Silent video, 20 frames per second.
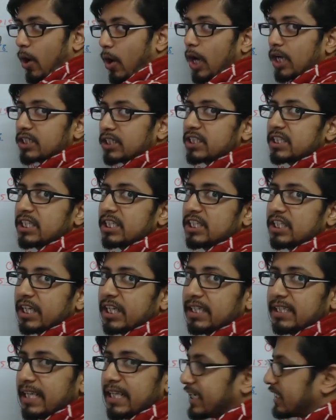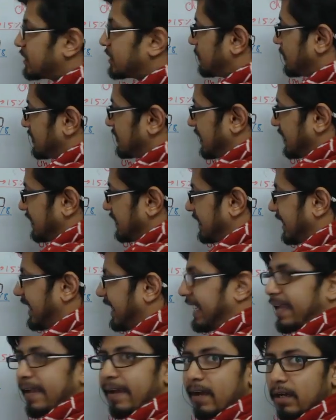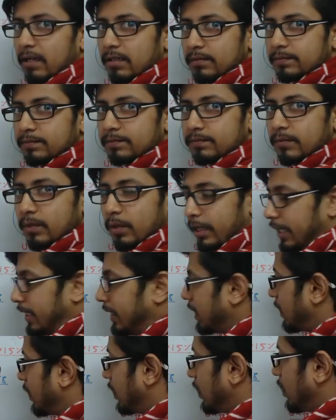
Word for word: oxygen that is present in the air. Okay,